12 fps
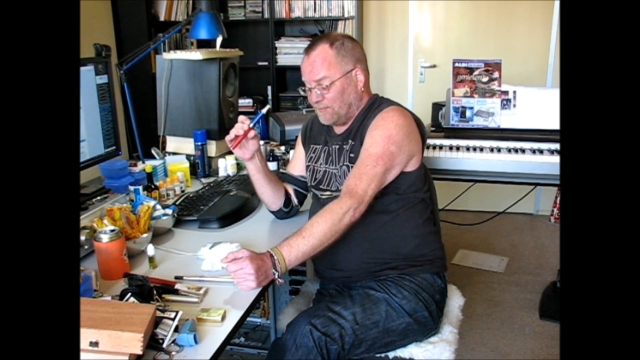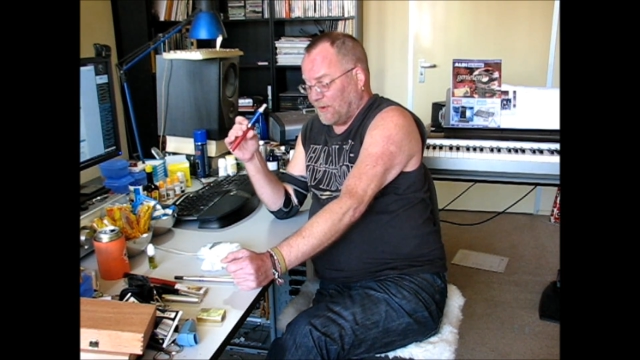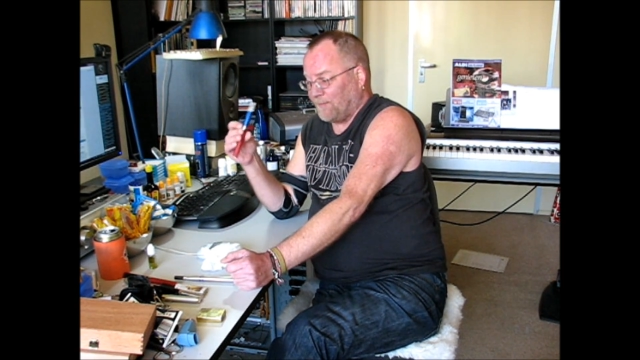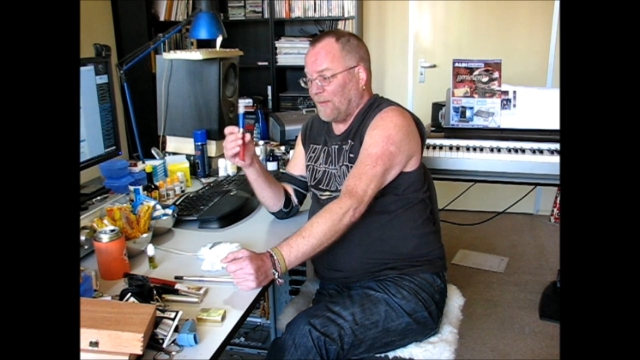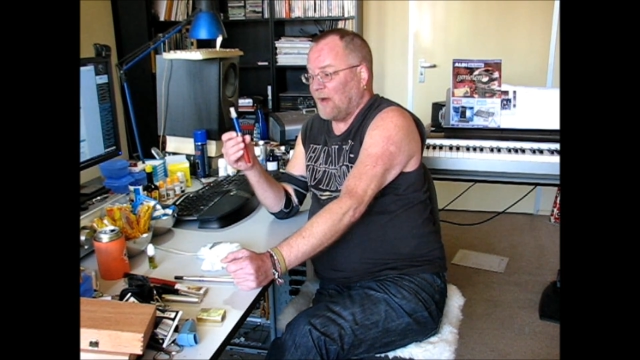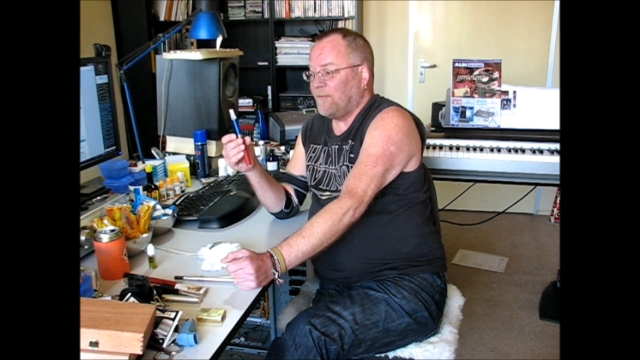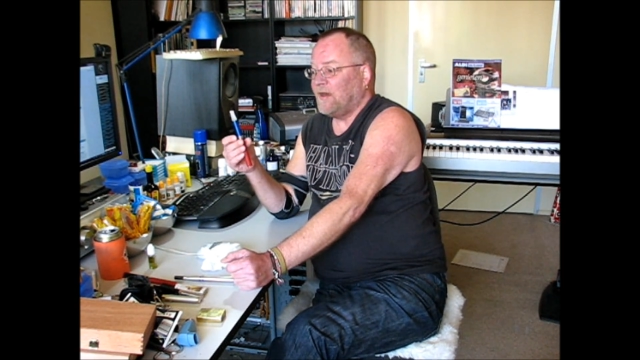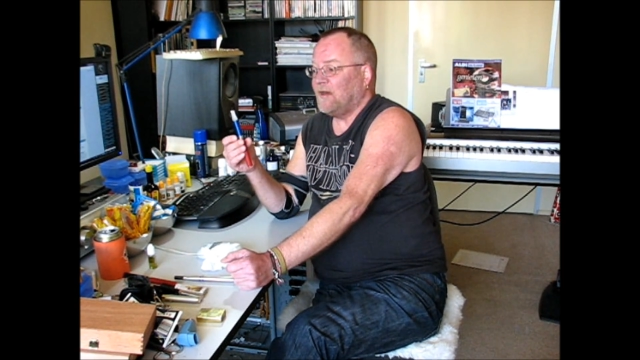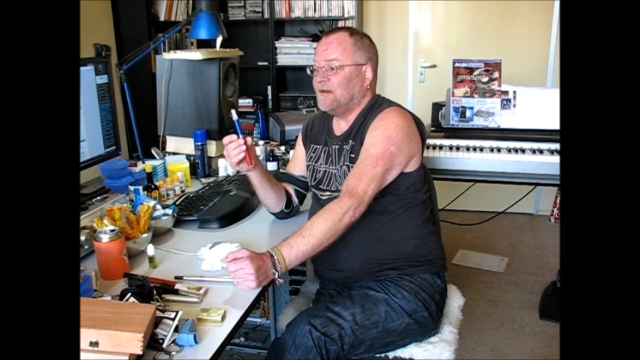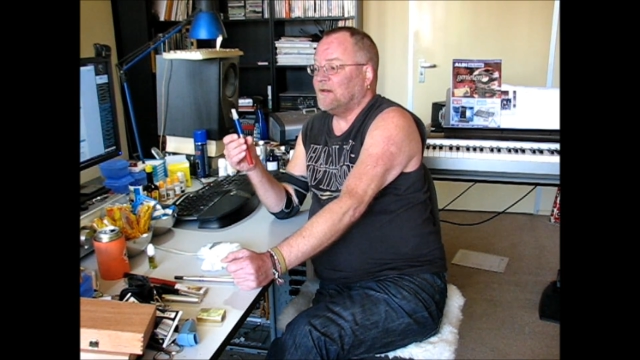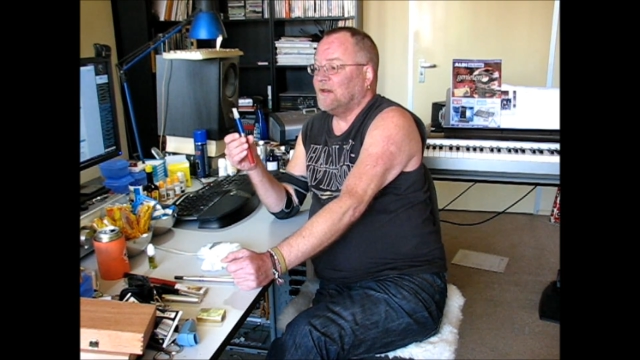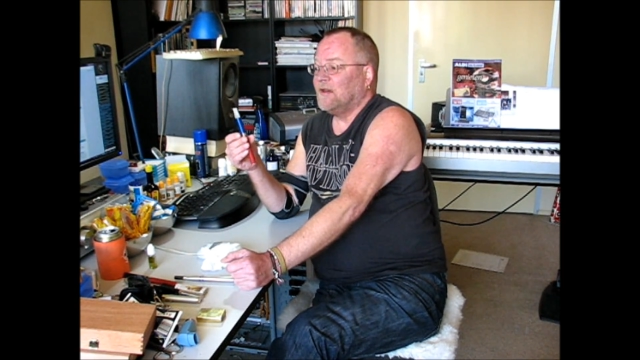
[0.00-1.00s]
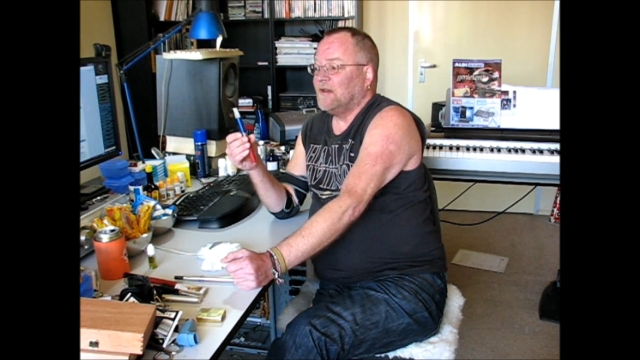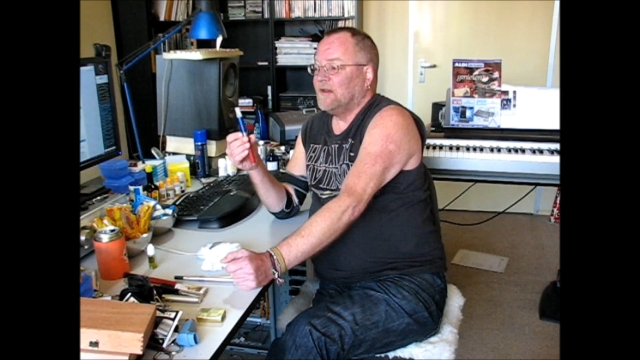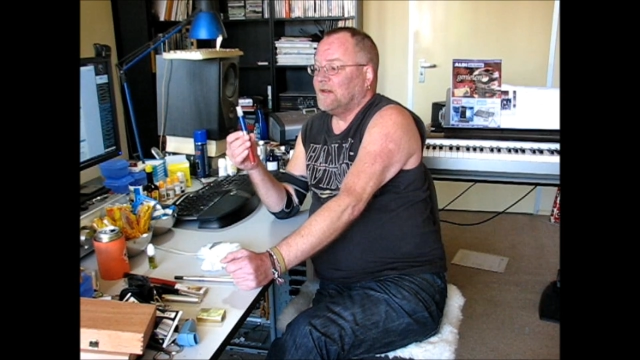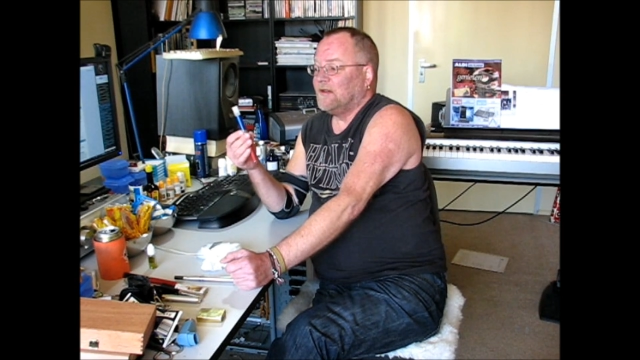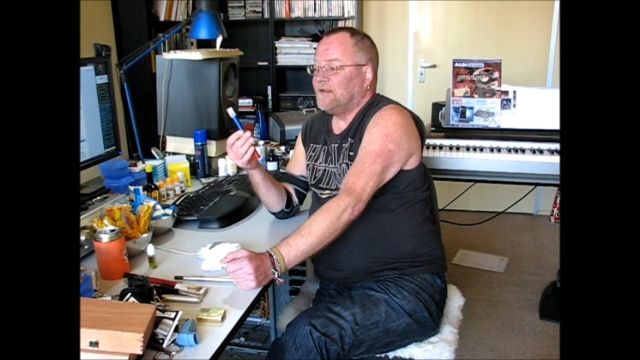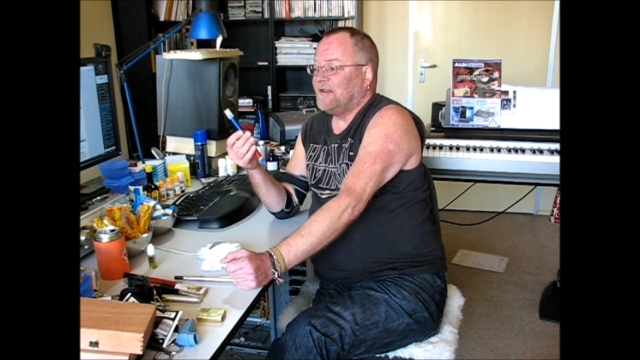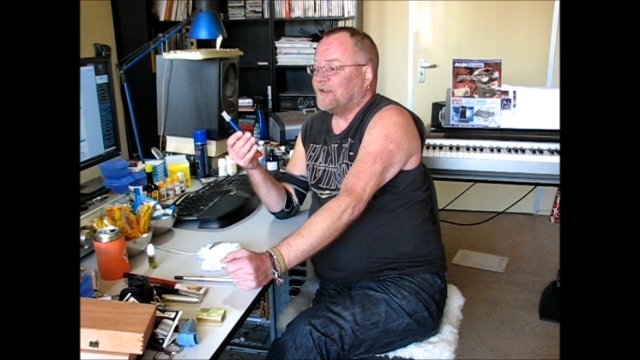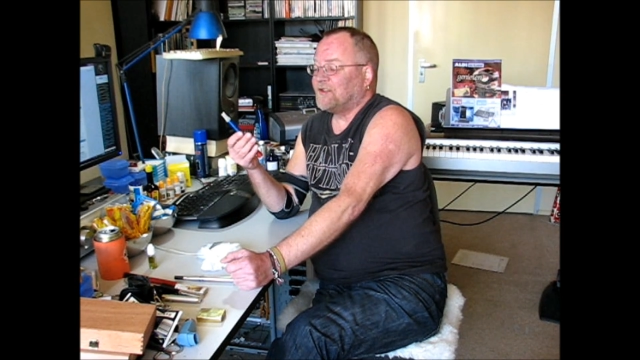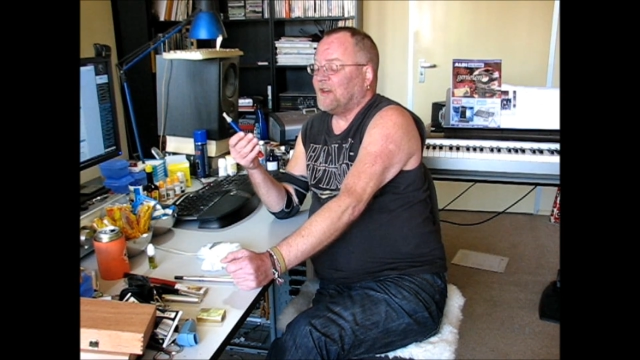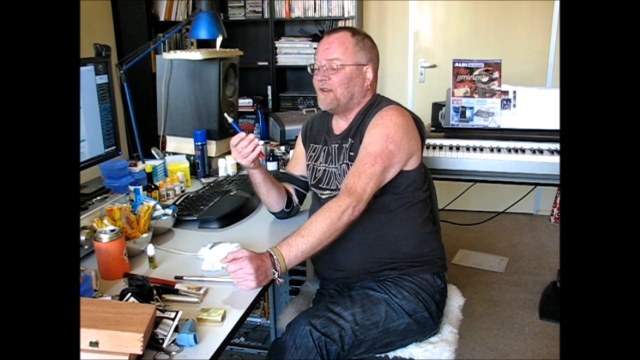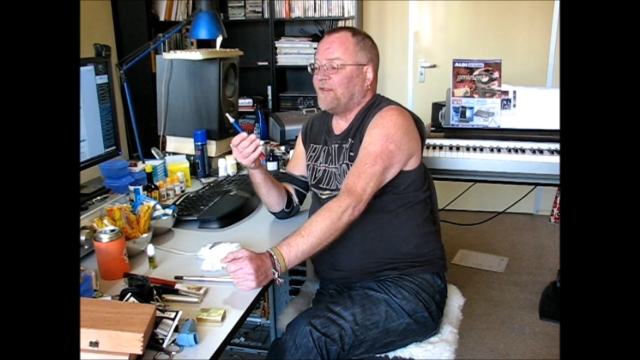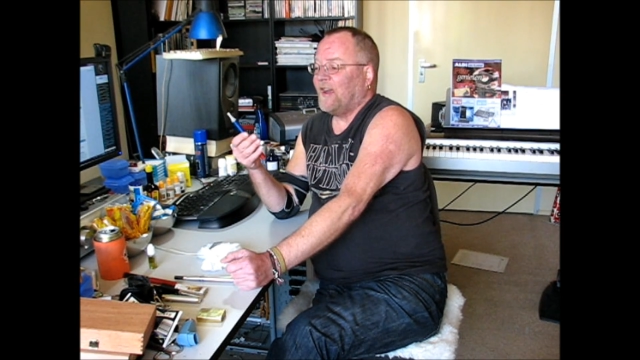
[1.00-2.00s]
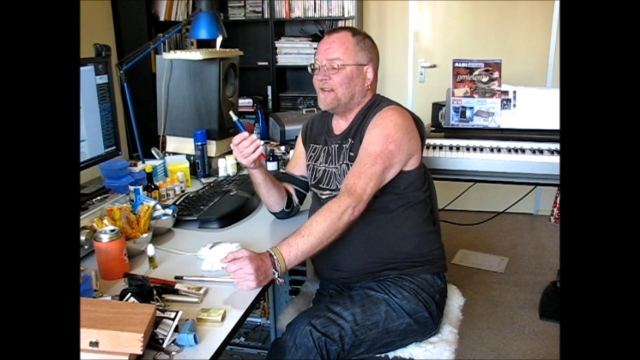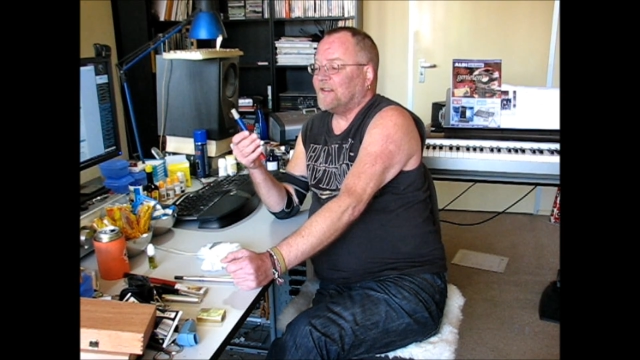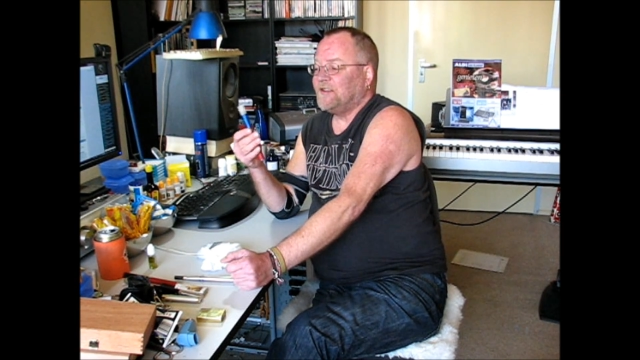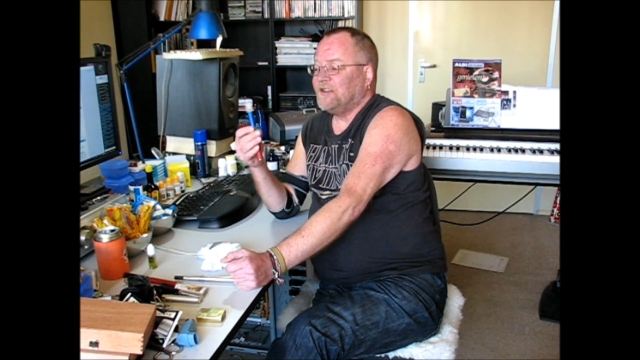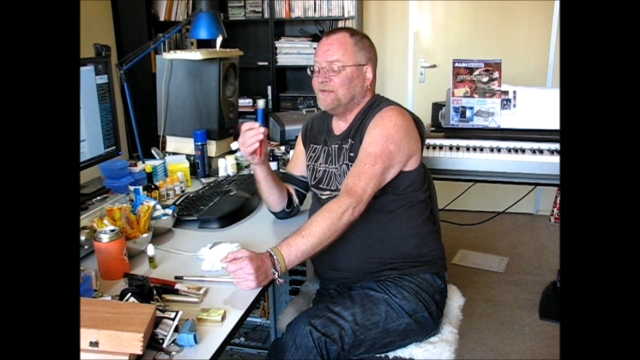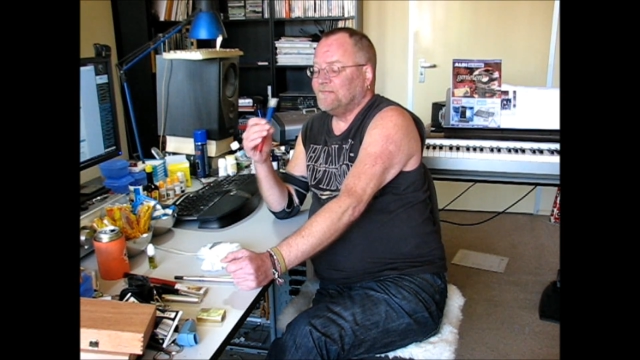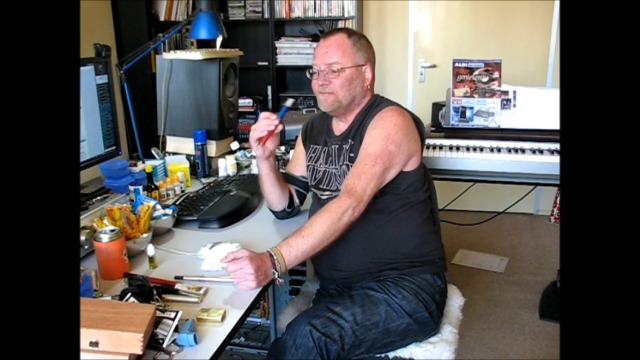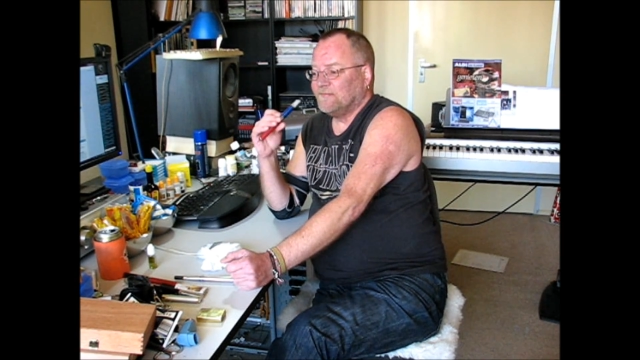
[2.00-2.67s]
but maybe that's an advantage,